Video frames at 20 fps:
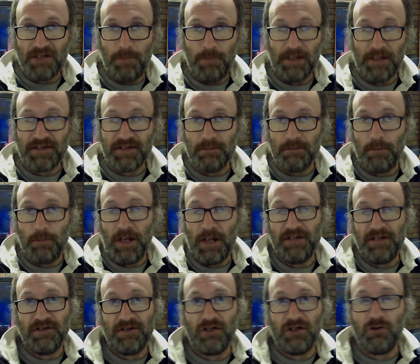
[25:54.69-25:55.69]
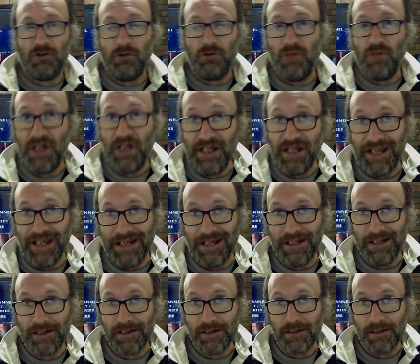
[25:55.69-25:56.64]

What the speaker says: bits and pieces as you need,